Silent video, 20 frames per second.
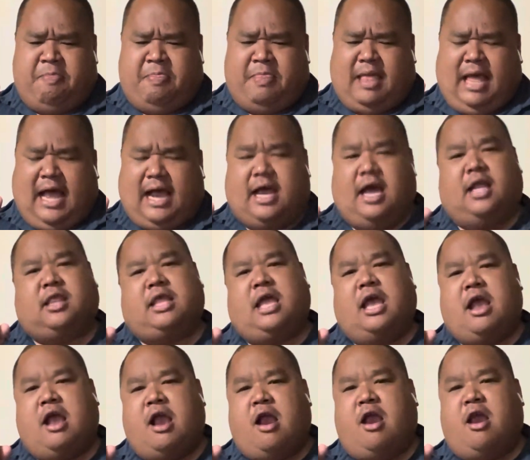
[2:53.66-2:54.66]
I cut
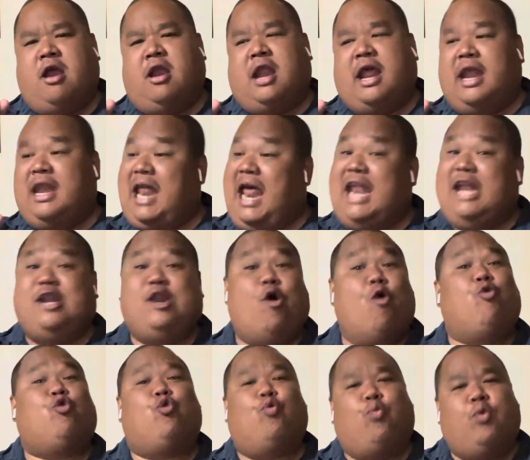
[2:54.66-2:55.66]
their hair and I know
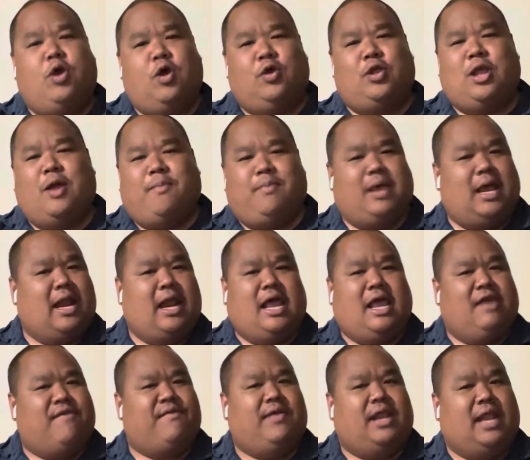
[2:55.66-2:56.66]
the real them. That
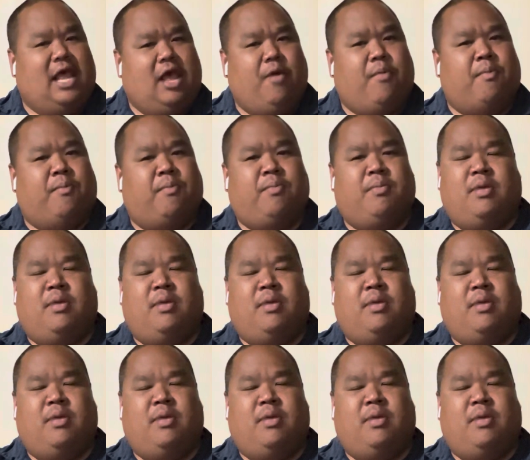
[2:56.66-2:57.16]
ain't even them.